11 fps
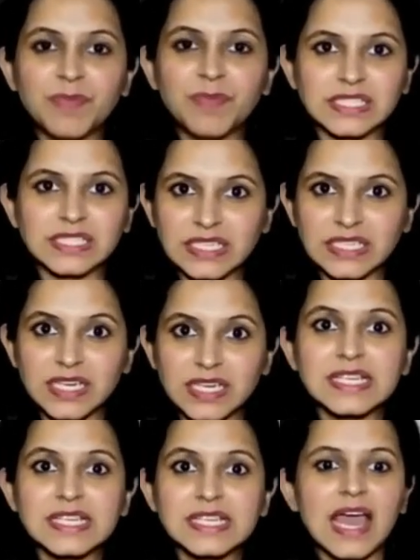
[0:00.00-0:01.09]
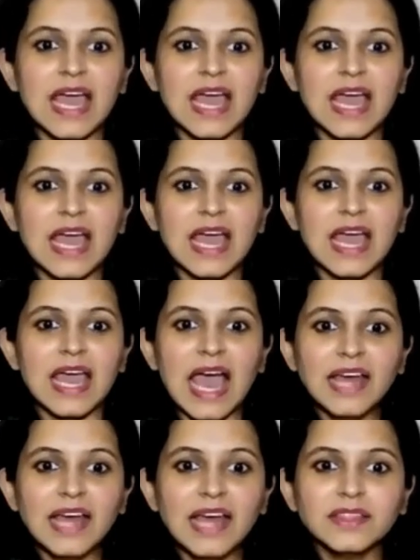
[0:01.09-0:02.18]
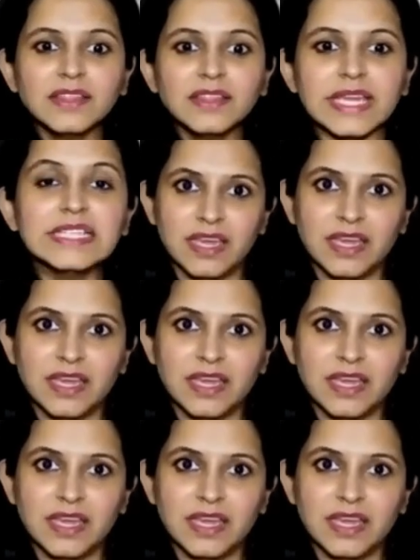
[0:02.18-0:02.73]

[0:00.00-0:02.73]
articles and the word et.